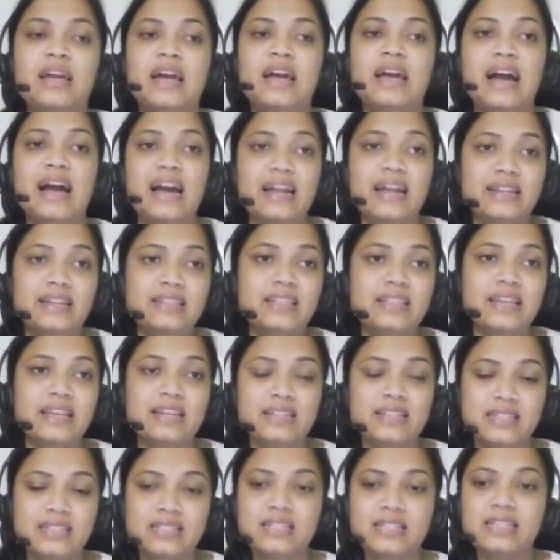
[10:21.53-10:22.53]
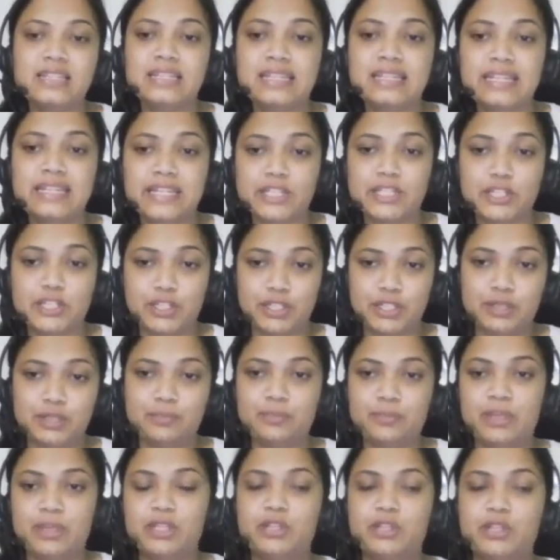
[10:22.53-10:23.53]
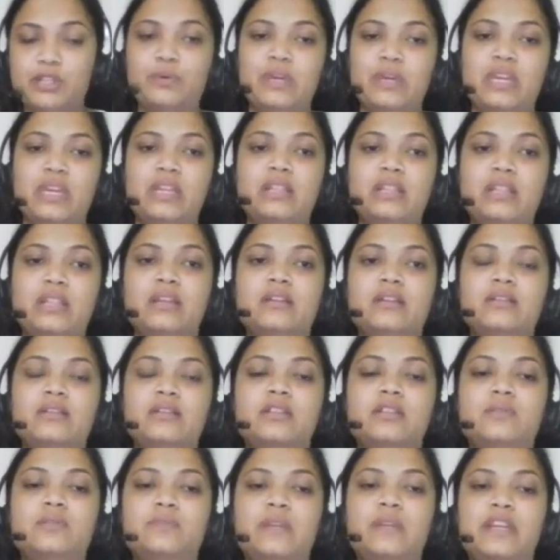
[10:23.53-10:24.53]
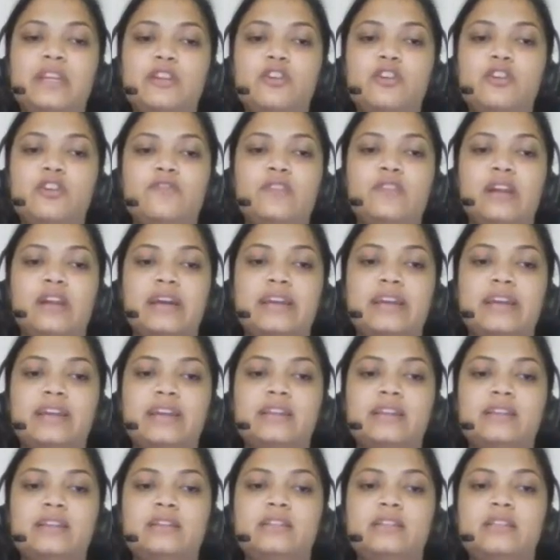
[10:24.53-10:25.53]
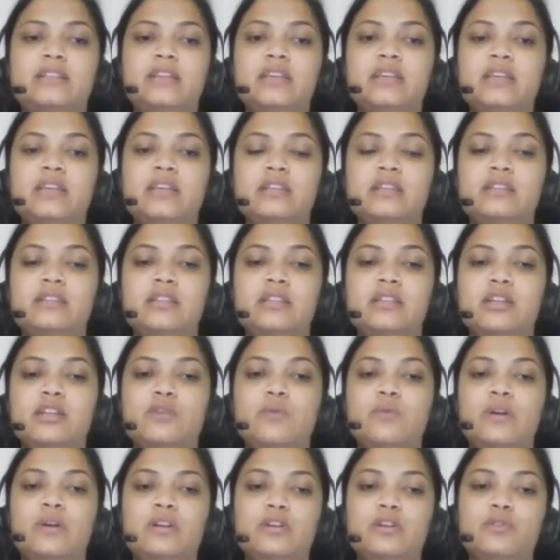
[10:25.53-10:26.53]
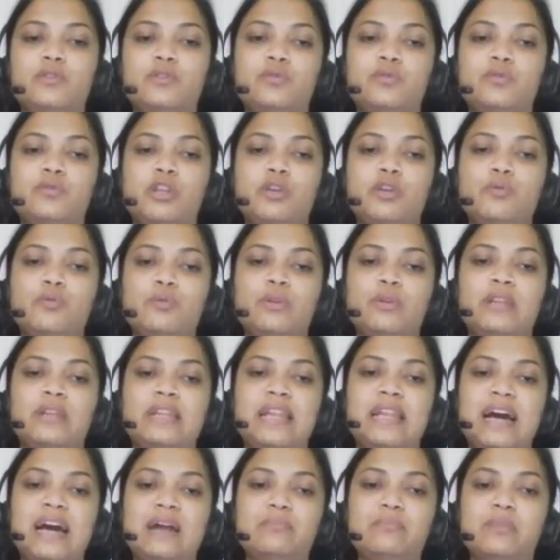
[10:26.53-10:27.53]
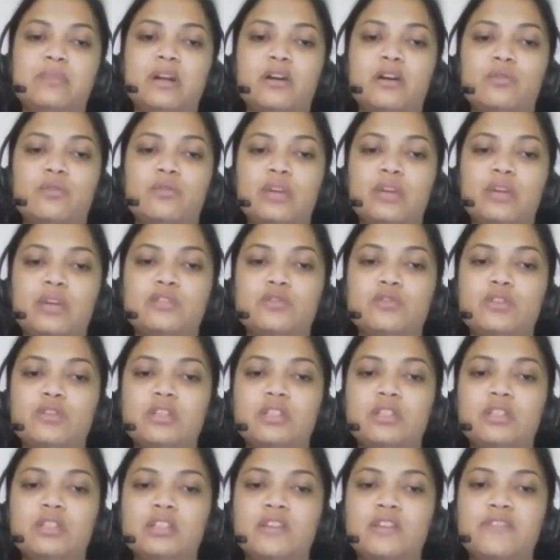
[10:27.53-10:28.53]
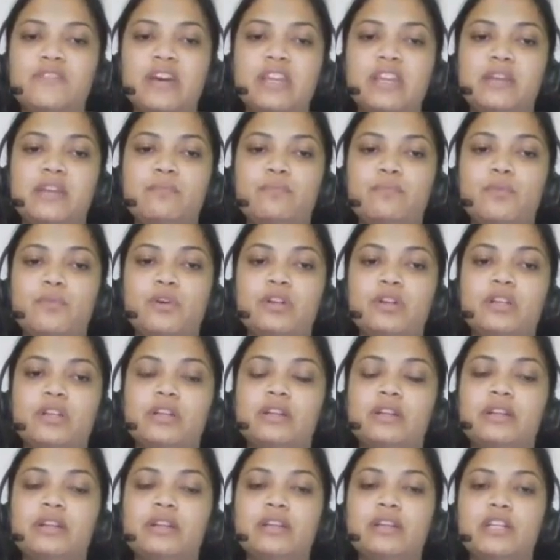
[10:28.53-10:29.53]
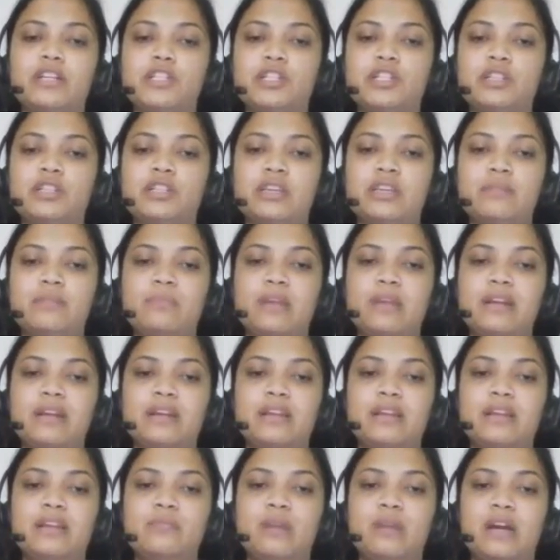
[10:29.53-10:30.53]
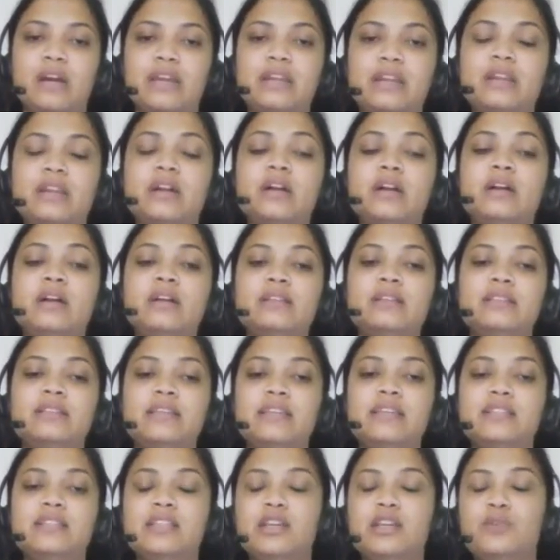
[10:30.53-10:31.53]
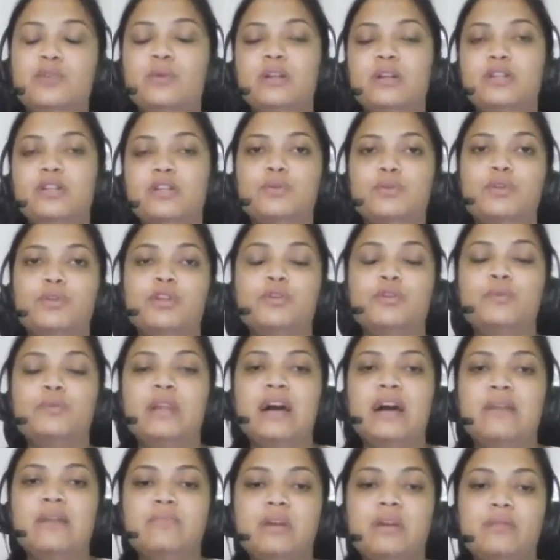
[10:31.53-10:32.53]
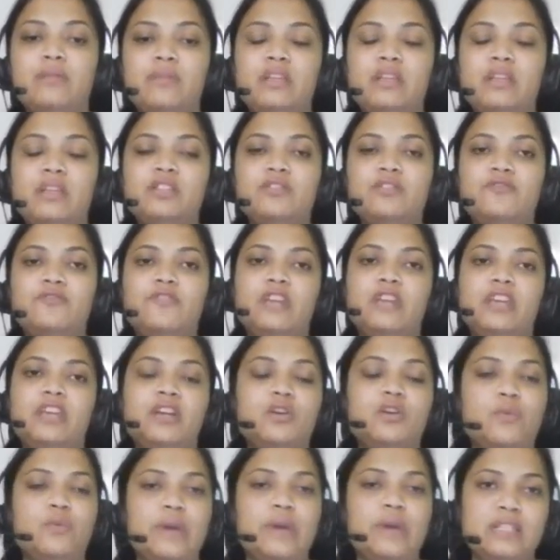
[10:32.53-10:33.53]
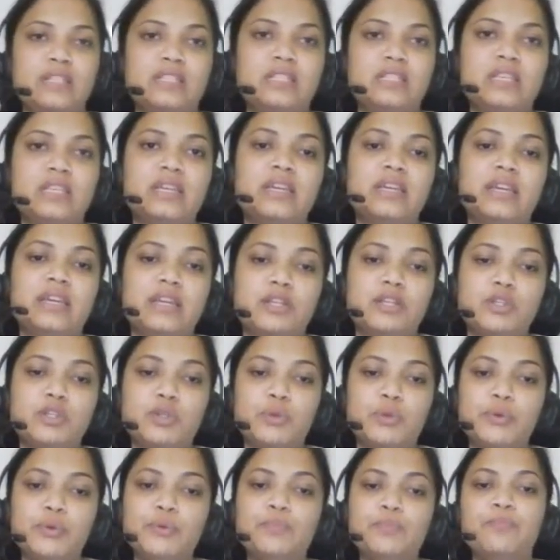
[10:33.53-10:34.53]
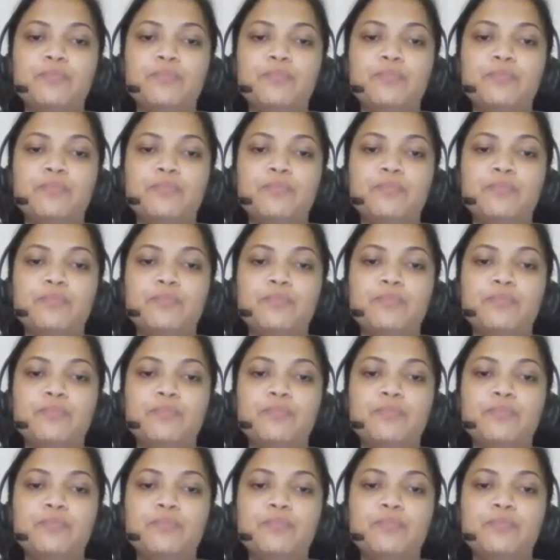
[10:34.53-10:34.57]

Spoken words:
And there is a relation between the speed of light, c is equal to nu lambda. Okay, so this is a very important relation, keep that in mind. C is equal to nu lambda means frequency into